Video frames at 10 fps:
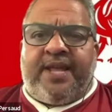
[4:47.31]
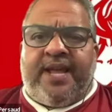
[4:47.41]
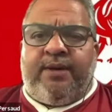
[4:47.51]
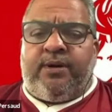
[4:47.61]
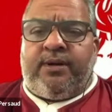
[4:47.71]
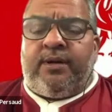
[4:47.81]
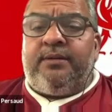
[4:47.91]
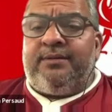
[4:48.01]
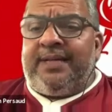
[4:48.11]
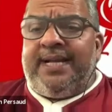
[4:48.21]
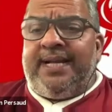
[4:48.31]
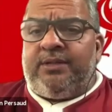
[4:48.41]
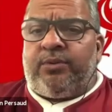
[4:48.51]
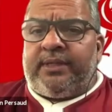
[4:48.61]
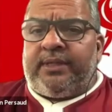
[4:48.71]
They
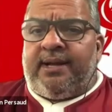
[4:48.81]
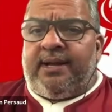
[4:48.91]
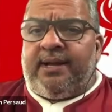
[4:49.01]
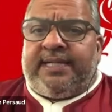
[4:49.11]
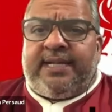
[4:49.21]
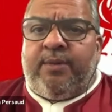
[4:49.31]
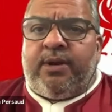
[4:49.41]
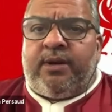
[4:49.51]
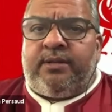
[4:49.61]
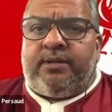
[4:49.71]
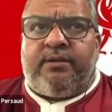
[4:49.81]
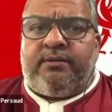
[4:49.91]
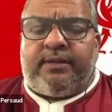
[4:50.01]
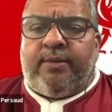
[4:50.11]
did what I said they were going to do.